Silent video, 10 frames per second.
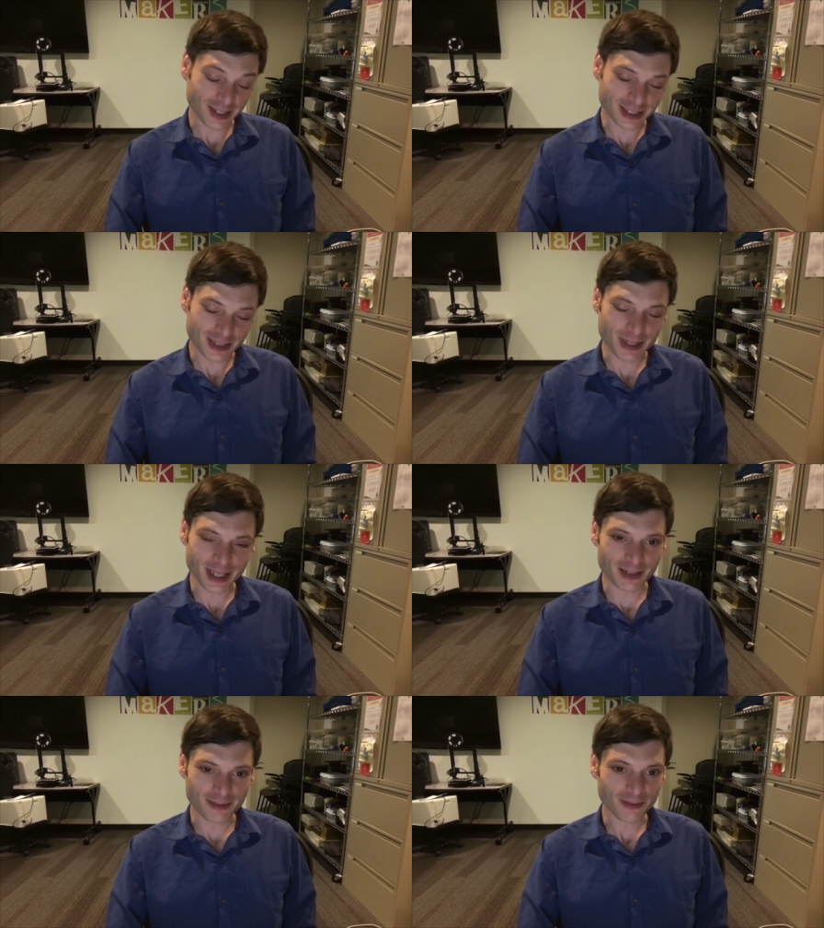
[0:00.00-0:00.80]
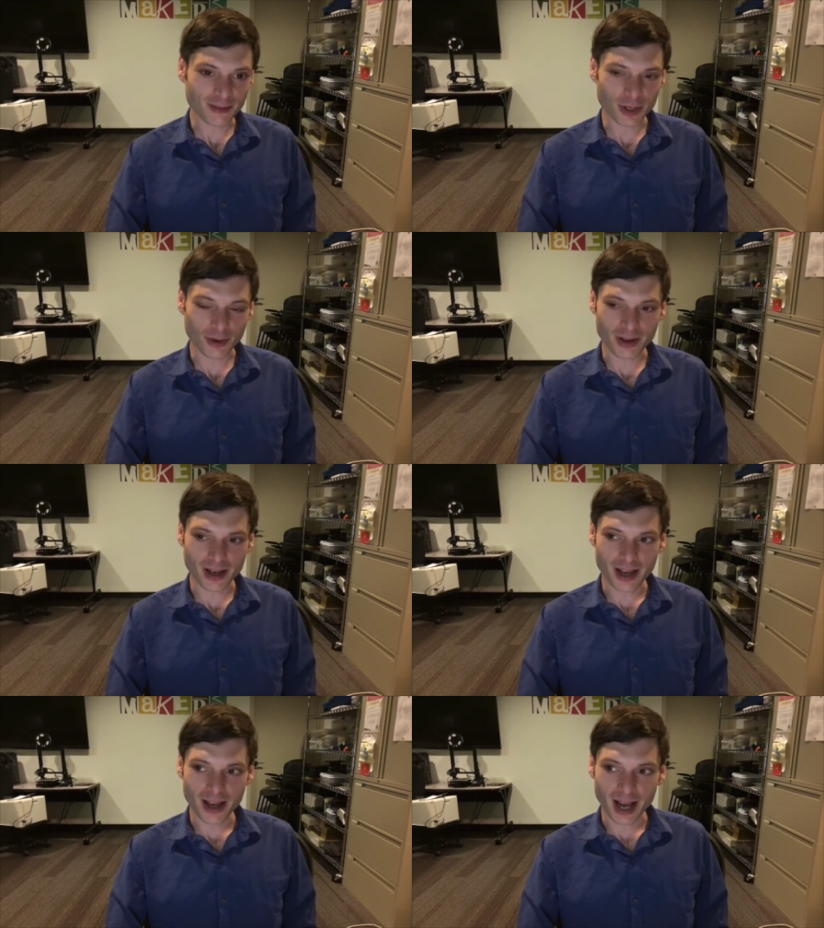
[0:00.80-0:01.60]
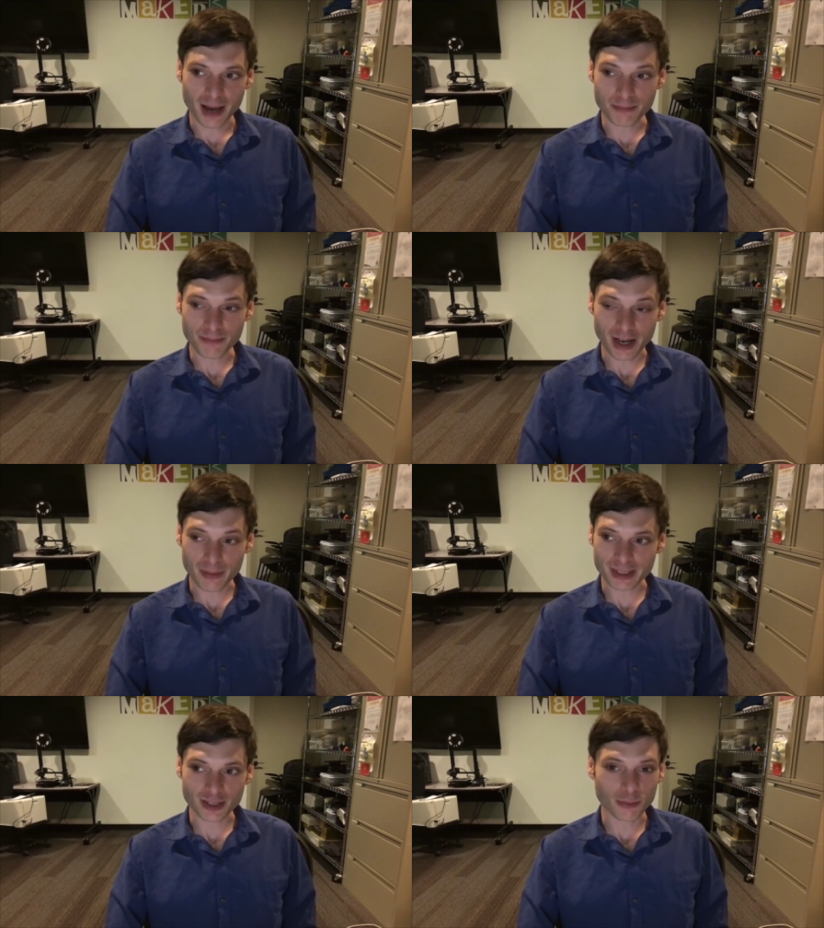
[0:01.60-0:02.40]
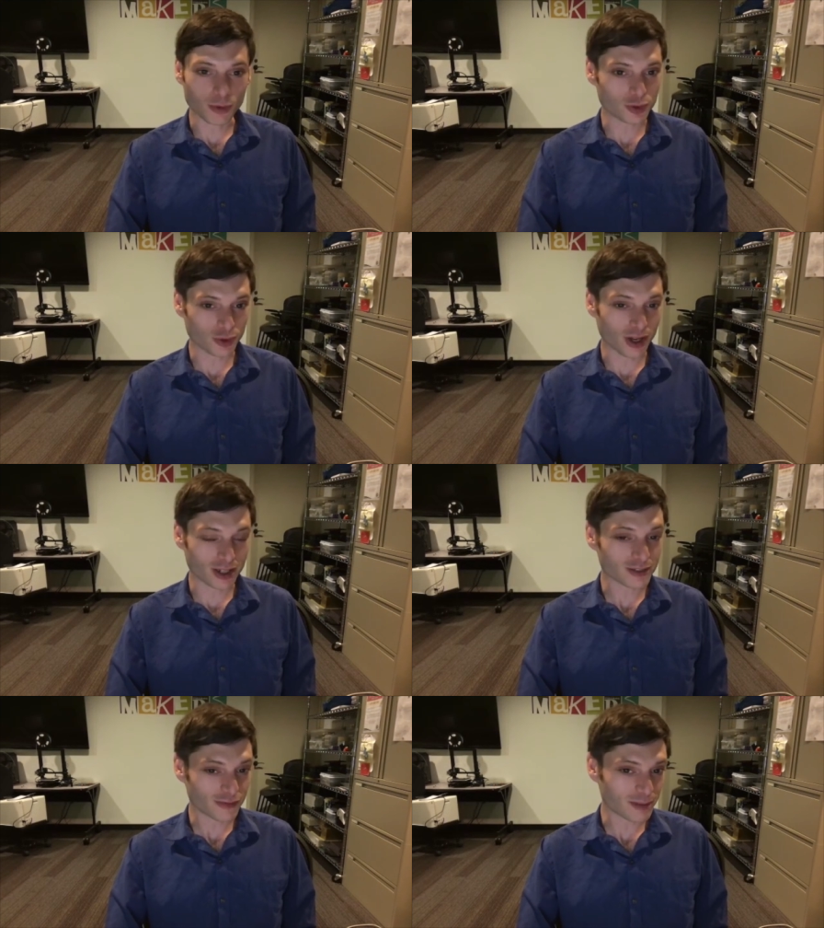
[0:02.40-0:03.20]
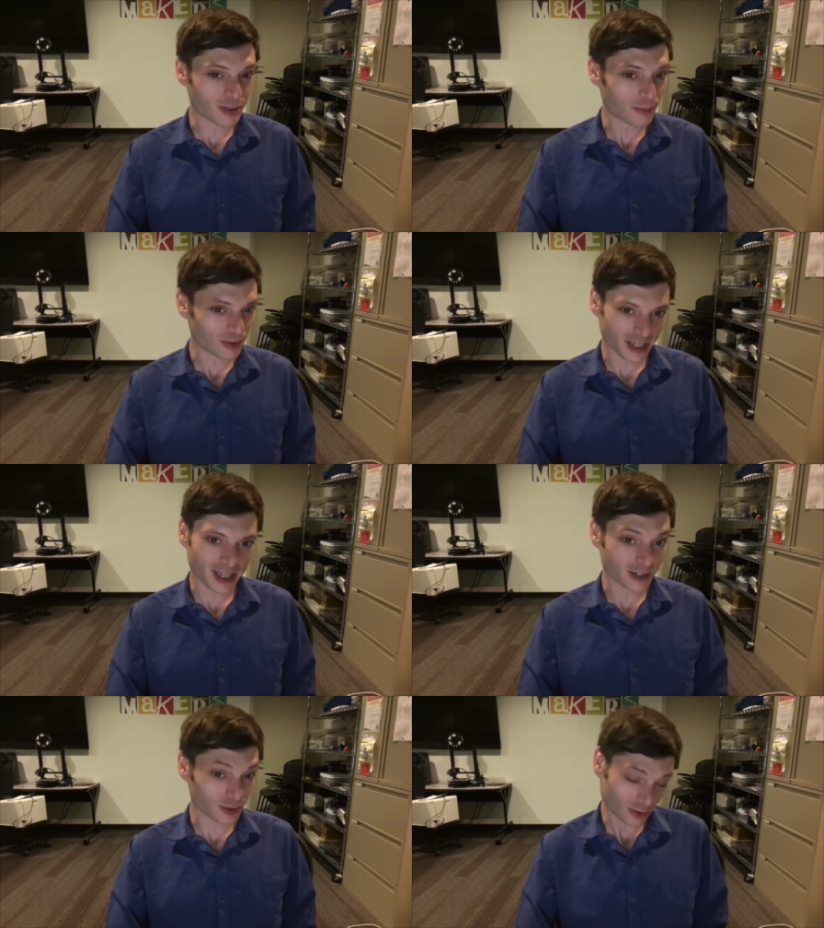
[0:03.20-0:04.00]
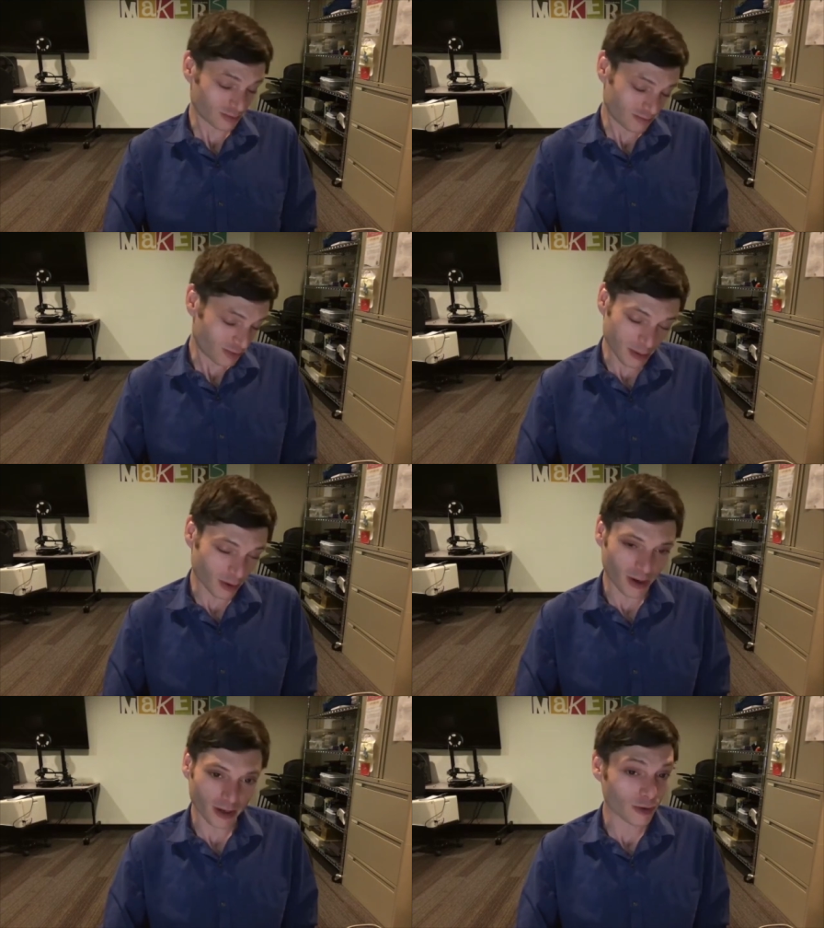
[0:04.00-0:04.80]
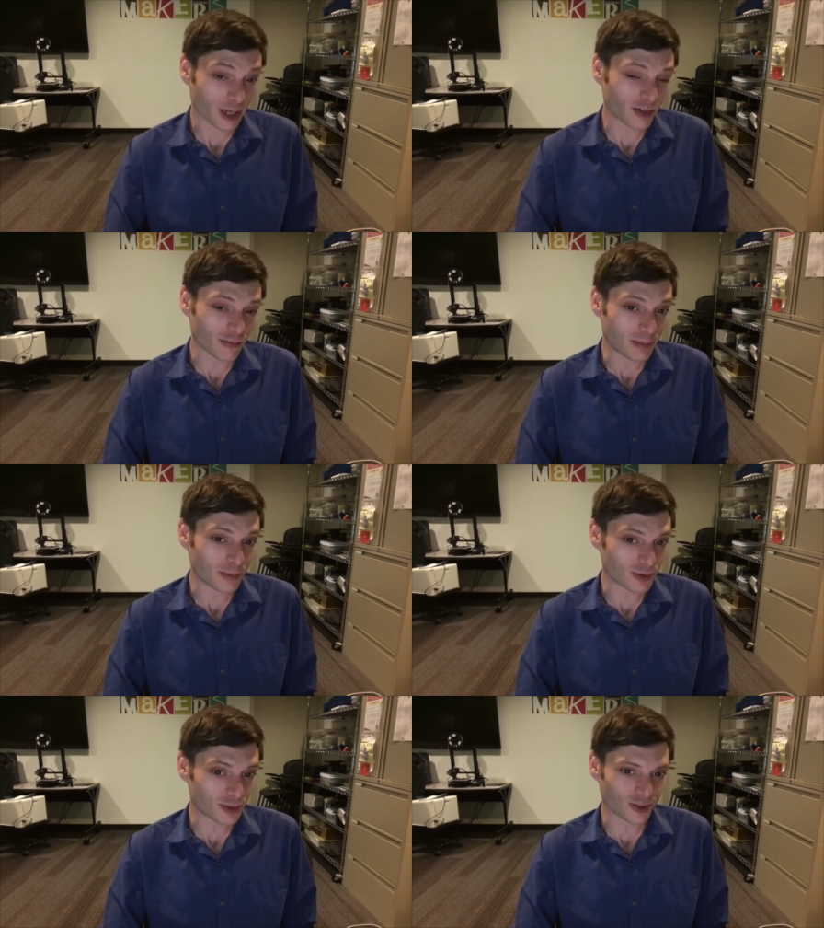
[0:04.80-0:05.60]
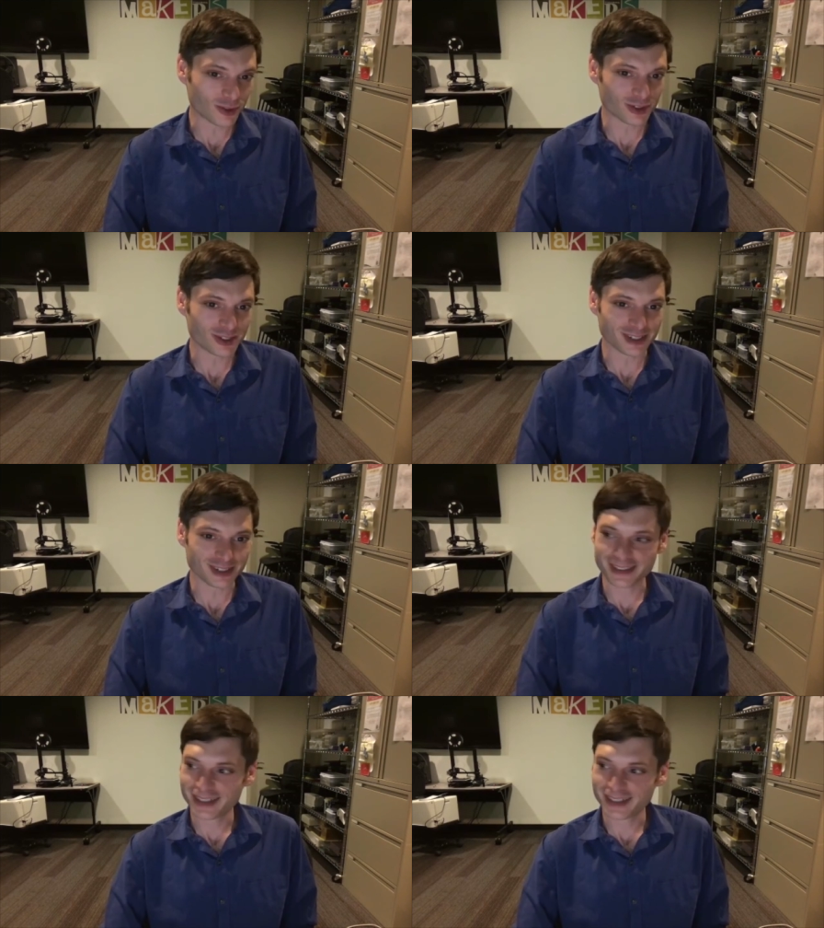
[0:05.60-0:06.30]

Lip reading: to be, I find myself more drawn to female protagonists or female creative people in general, just because